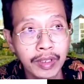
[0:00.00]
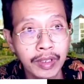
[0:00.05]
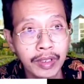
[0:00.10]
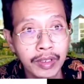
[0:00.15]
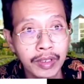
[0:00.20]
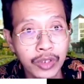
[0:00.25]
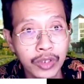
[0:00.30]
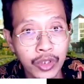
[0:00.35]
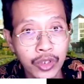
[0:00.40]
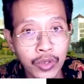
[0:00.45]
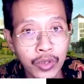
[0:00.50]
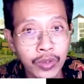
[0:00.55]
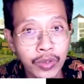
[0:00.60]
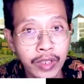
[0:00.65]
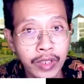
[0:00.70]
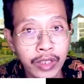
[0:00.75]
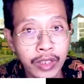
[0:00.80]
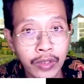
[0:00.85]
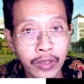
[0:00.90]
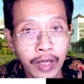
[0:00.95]
show
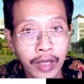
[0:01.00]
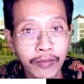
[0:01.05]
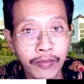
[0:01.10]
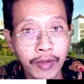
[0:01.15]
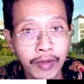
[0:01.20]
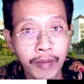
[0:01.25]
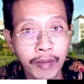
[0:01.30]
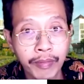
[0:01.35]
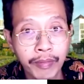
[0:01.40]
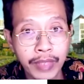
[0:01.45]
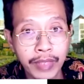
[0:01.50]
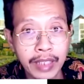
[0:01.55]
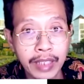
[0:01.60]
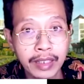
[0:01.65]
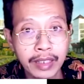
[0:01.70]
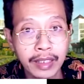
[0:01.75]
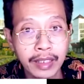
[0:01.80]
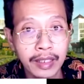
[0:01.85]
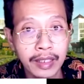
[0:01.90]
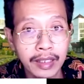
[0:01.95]
that you have
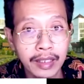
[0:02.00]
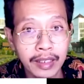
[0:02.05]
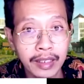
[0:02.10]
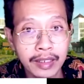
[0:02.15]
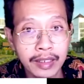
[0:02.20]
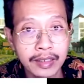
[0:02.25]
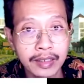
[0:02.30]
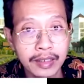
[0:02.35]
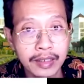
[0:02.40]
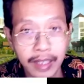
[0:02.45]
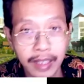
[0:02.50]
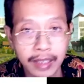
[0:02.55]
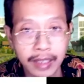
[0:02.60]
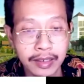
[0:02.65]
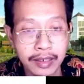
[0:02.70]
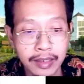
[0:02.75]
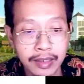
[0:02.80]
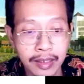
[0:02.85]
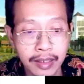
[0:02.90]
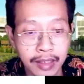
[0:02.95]
completed this
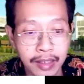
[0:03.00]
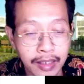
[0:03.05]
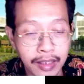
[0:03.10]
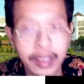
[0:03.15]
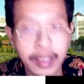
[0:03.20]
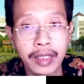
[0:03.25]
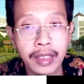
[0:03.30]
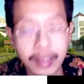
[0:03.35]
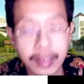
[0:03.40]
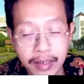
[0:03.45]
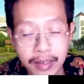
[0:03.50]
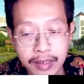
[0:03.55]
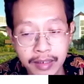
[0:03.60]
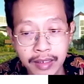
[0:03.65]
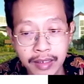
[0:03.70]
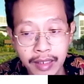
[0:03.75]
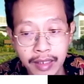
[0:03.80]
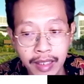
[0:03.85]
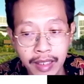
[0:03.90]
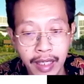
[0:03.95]
test, the attendance.
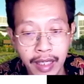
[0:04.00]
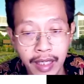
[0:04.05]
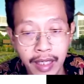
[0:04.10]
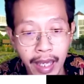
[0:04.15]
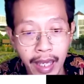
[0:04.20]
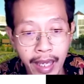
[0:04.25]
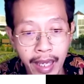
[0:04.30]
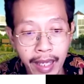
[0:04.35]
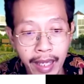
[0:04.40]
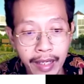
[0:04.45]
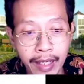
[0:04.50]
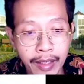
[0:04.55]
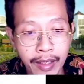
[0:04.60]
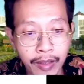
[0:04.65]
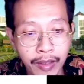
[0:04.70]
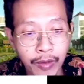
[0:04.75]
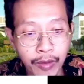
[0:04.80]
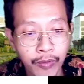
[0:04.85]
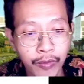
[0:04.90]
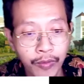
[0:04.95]
And
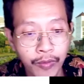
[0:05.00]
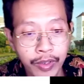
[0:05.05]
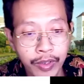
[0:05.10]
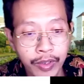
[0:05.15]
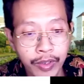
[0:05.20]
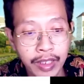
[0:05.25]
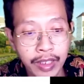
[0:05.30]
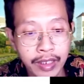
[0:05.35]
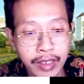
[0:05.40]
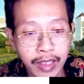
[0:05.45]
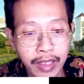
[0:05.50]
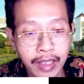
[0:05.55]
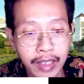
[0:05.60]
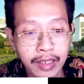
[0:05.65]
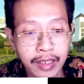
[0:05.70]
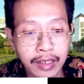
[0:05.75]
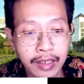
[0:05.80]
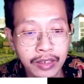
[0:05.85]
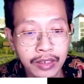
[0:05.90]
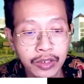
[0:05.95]
for the
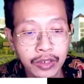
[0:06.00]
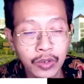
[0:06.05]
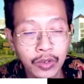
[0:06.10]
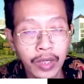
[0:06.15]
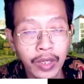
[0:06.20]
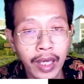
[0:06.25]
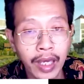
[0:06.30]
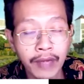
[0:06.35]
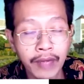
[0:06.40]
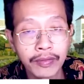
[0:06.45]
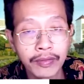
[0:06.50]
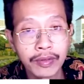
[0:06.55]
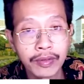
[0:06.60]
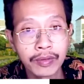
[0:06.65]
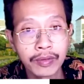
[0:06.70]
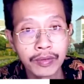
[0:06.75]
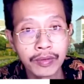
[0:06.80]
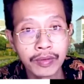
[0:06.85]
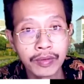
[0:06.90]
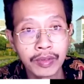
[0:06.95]
attendance, you have
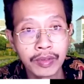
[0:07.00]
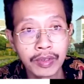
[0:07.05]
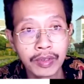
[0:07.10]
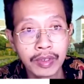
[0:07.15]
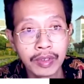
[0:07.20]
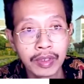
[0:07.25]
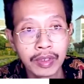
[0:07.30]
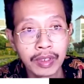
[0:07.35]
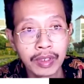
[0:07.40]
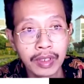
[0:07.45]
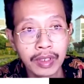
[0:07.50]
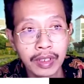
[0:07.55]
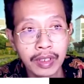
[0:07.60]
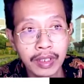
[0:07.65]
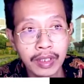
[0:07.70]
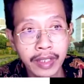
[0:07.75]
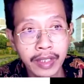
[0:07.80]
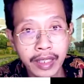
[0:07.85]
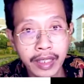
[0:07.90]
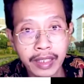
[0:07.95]
to
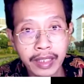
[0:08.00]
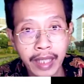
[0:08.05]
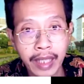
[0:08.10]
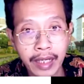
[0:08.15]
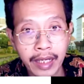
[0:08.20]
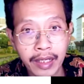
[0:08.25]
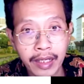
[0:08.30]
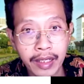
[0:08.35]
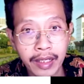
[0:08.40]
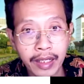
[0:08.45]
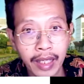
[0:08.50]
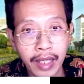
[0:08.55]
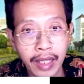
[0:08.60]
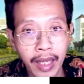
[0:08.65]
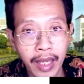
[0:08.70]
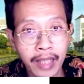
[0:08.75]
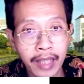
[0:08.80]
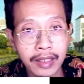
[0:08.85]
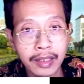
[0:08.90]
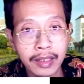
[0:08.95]
click that
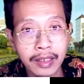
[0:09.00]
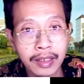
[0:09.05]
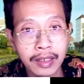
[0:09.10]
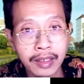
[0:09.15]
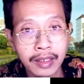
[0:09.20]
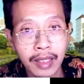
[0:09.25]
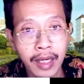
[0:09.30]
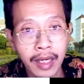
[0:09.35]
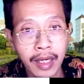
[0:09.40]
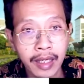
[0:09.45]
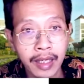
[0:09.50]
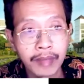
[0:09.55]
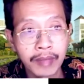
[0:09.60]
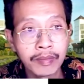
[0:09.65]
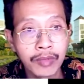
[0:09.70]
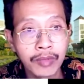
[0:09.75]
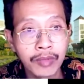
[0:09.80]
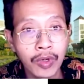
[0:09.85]
at the time